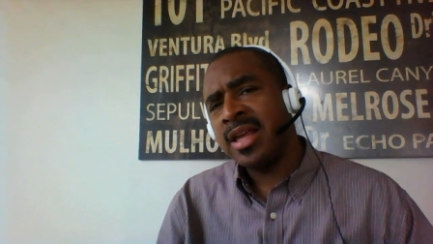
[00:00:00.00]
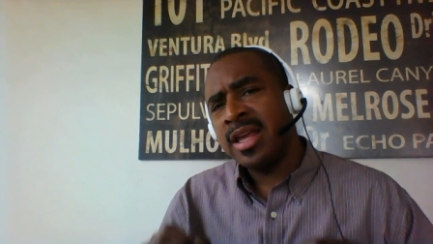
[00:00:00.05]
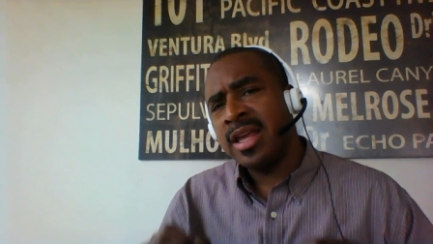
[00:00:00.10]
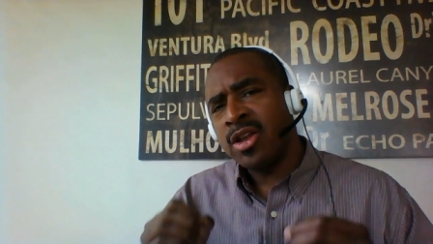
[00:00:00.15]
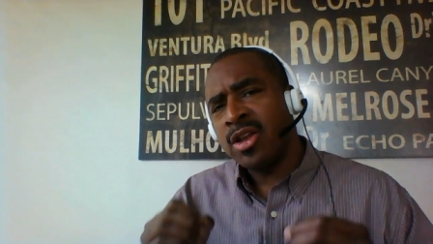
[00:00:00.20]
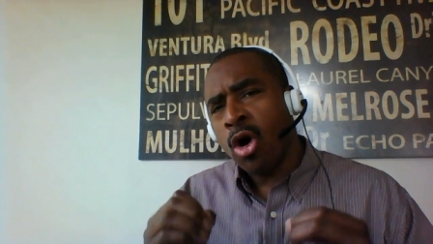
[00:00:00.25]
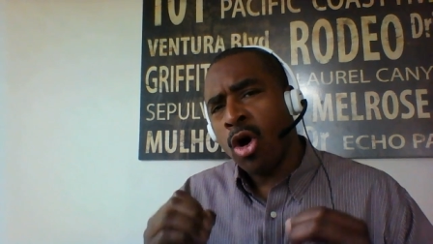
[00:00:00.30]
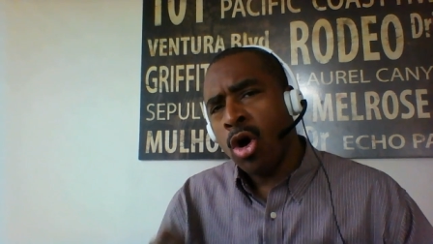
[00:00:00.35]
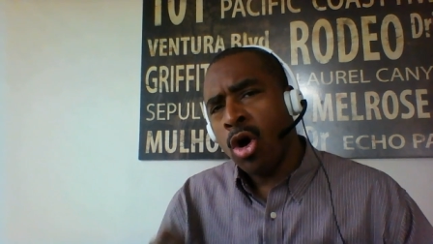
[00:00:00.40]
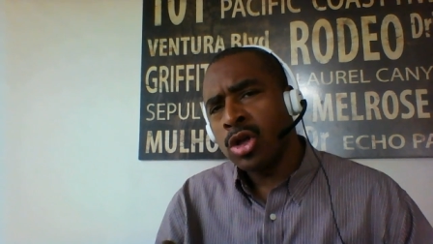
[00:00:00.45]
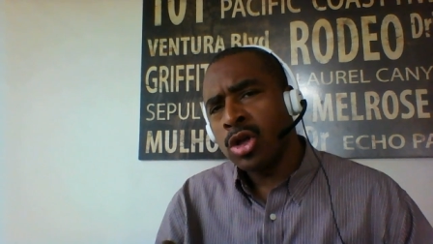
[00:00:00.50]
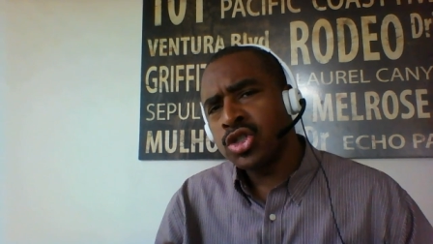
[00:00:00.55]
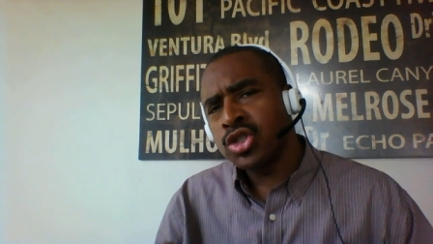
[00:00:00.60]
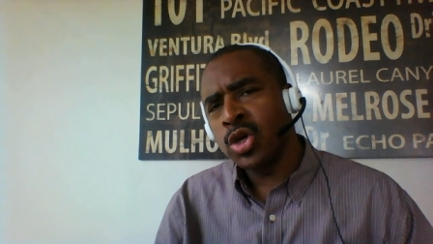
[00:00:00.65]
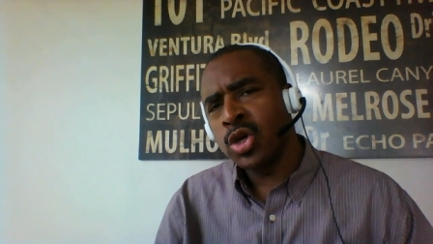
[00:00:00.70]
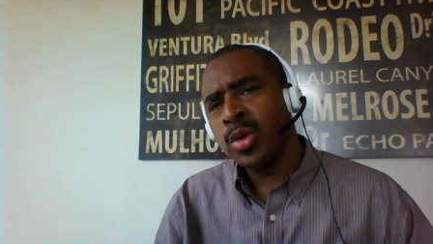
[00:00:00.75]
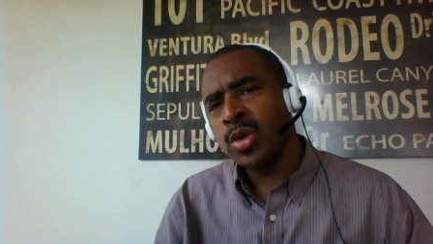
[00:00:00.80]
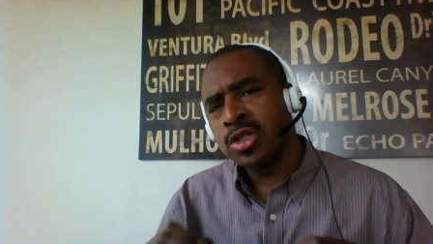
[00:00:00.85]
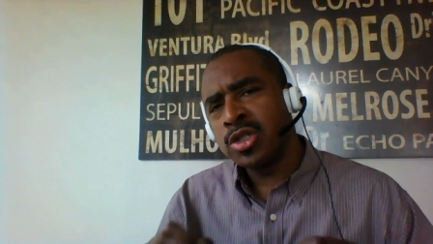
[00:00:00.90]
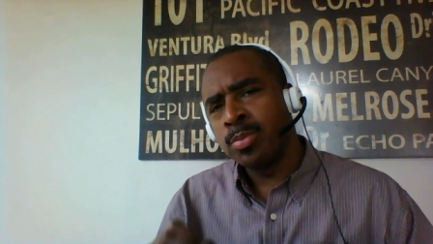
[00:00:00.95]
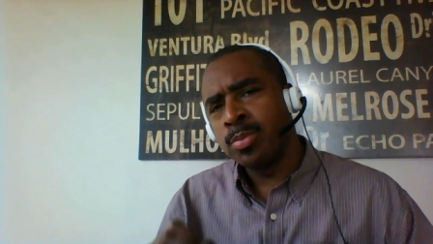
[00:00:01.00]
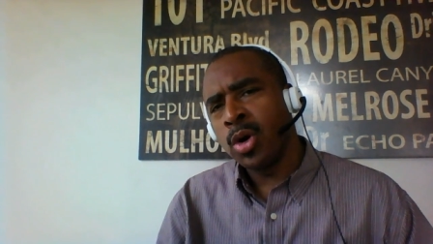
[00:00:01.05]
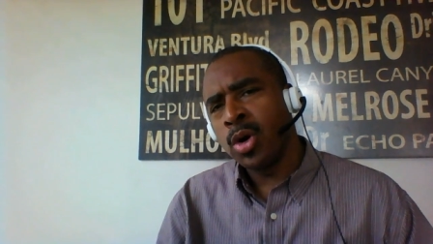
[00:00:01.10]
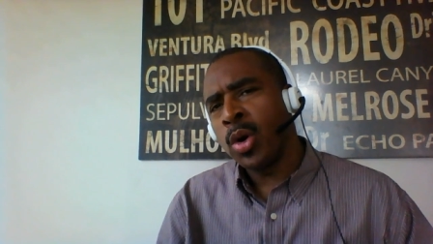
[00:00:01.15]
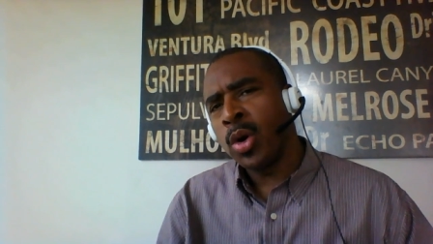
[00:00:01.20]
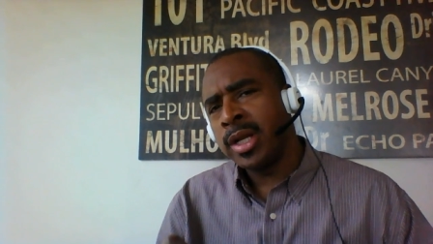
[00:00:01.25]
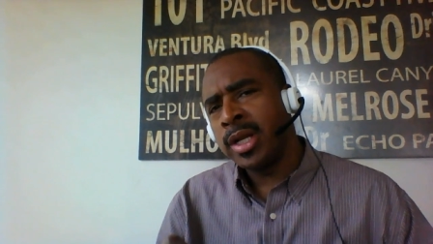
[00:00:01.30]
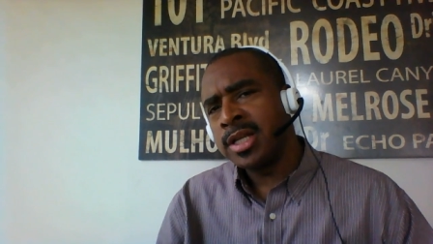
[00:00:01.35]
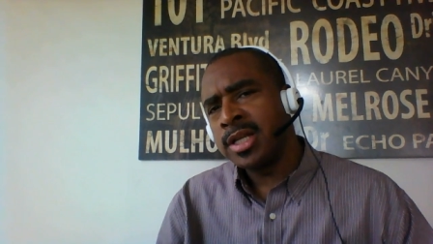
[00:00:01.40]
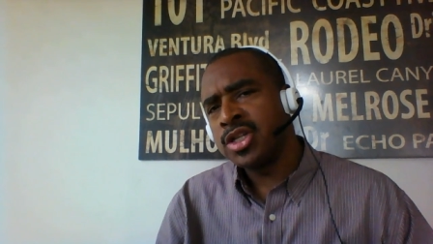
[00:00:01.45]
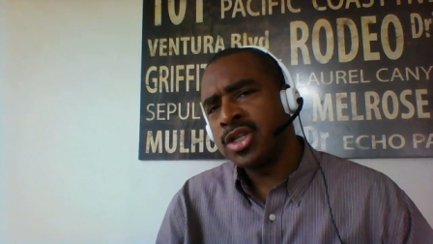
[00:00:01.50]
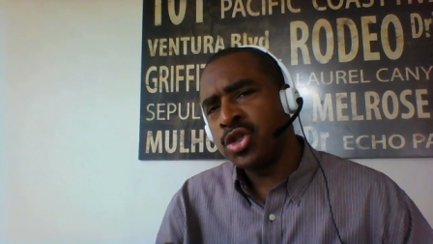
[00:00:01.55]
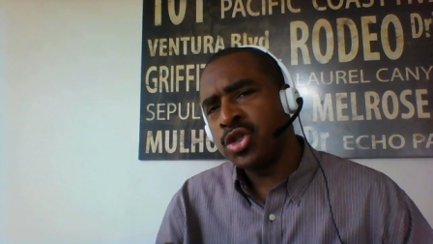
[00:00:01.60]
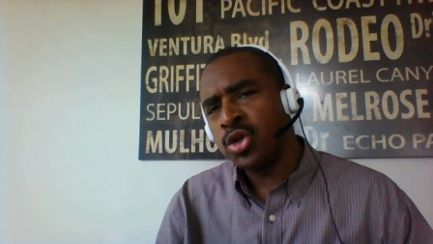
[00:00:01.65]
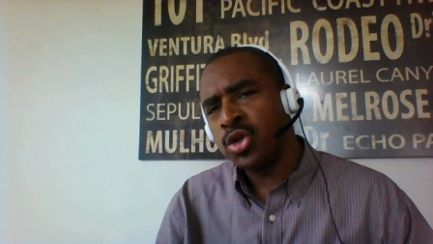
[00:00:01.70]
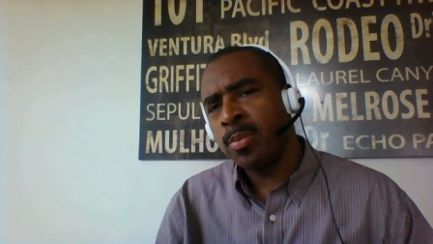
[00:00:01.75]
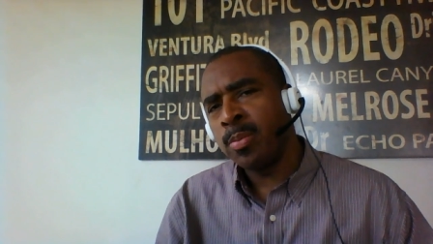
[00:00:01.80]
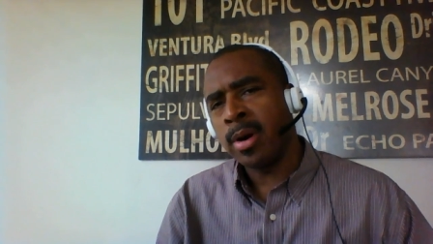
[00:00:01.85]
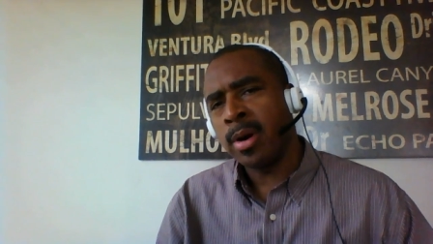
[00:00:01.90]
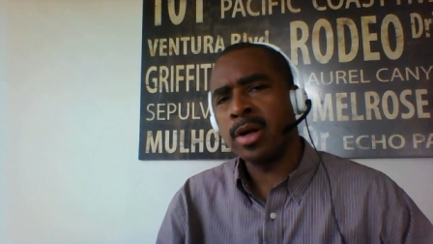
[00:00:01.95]
it also is broken into
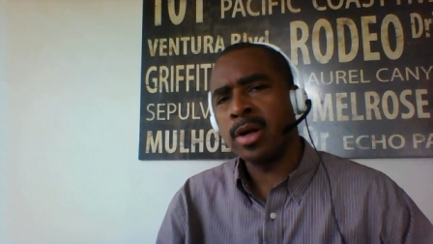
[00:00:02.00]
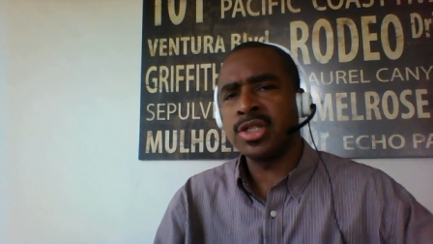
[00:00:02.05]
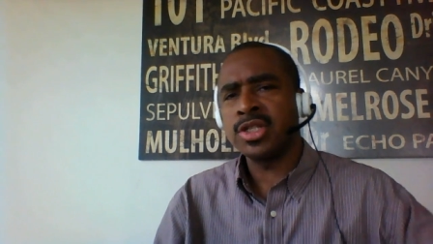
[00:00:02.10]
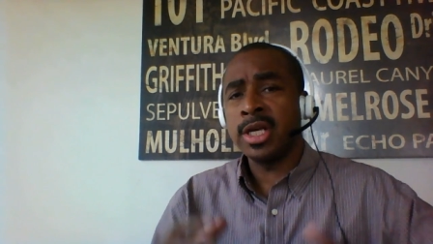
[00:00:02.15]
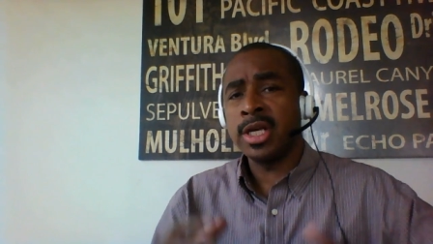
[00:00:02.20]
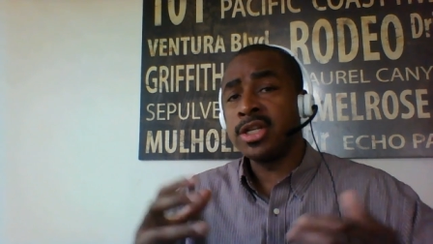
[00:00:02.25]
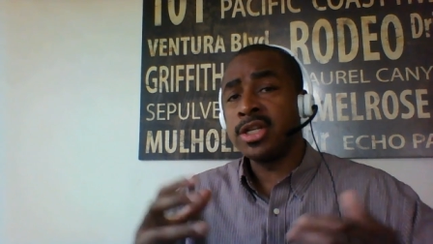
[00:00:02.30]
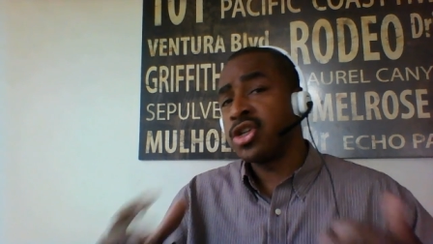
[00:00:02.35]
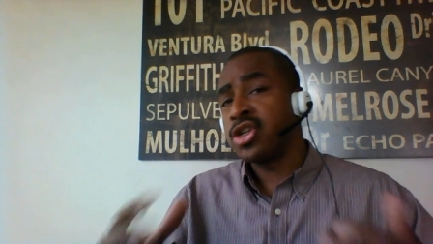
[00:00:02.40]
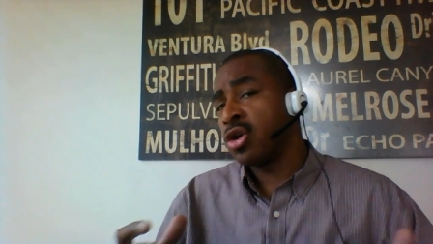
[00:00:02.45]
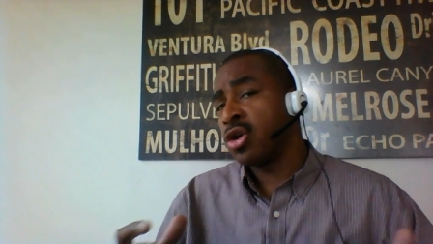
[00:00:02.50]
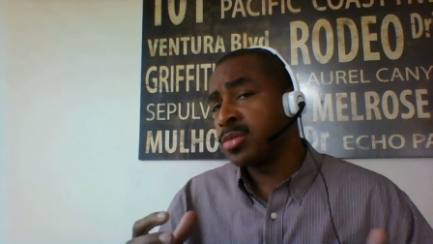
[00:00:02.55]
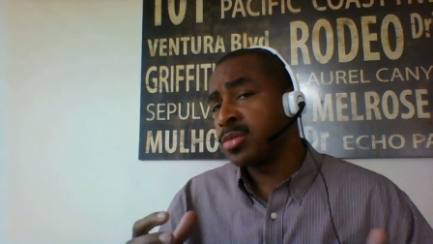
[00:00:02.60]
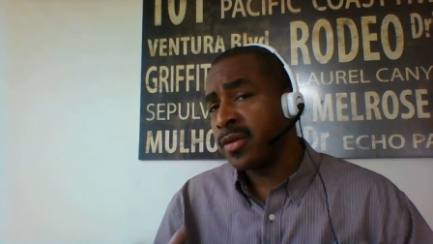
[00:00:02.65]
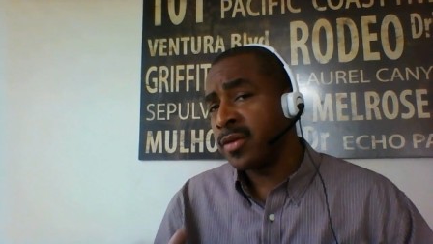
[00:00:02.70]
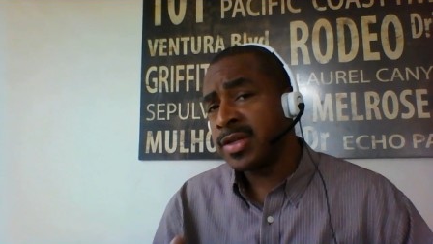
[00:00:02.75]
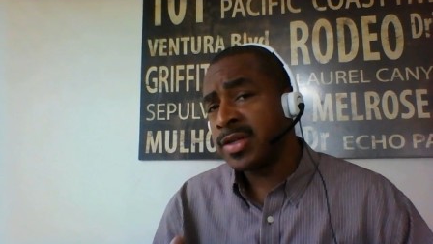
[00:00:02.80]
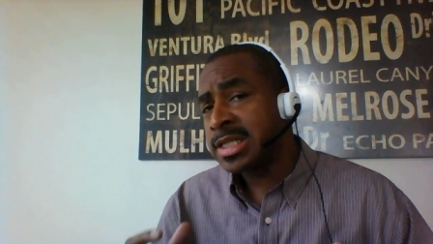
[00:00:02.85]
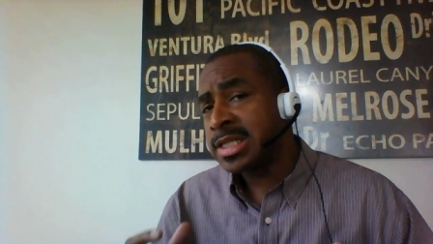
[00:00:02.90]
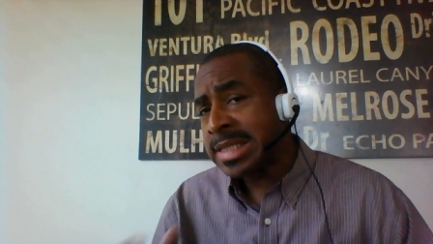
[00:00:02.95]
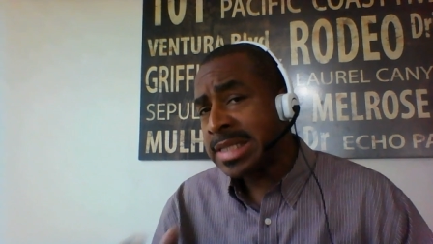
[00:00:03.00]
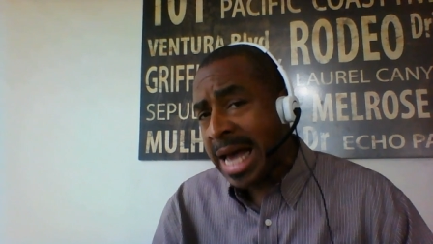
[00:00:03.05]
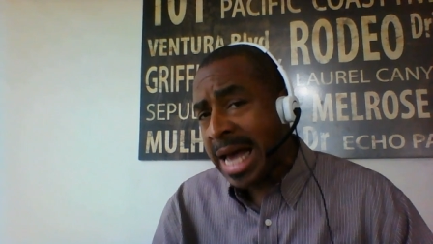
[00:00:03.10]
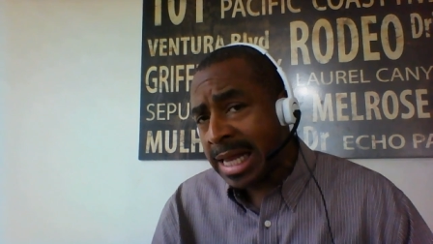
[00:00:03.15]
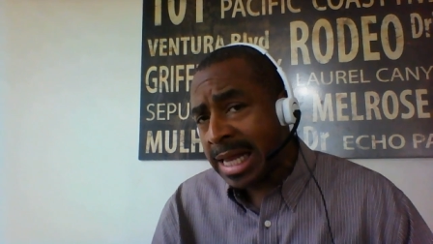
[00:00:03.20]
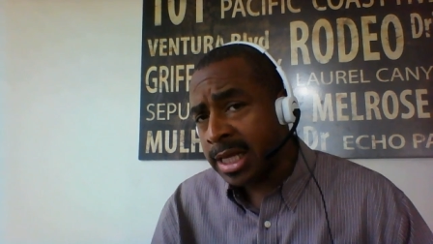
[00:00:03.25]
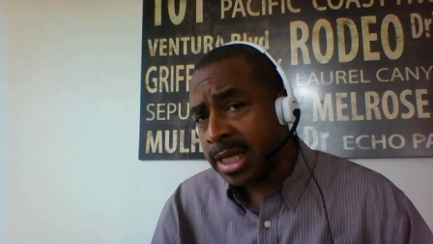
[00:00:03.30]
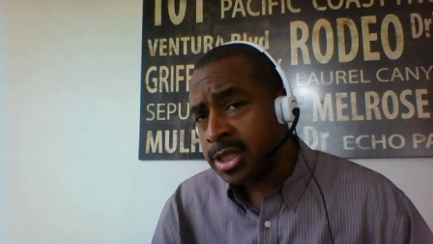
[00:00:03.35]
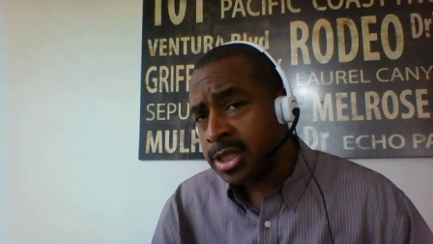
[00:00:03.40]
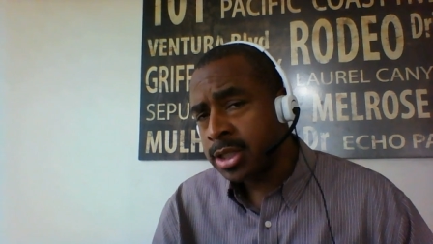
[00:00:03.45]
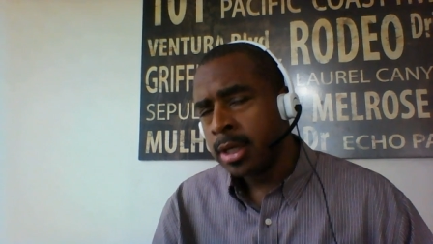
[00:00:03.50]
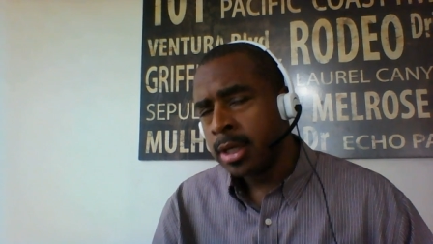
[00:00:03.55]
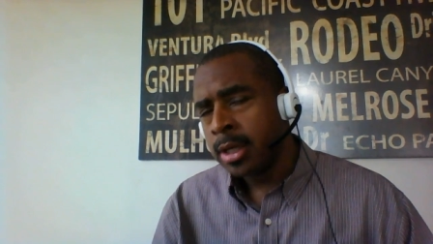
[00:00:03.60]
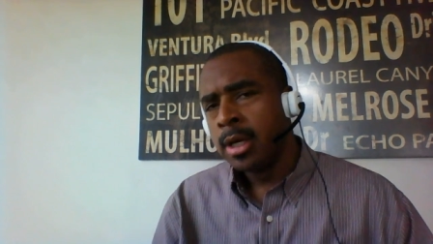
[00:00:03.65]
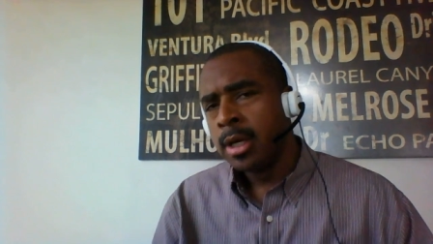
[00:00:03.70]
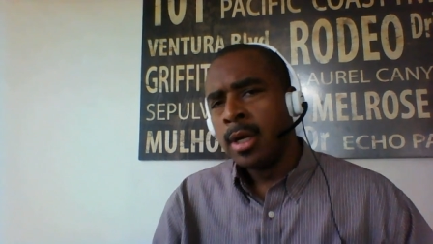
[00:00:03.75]
two parts in terms of its knowledge.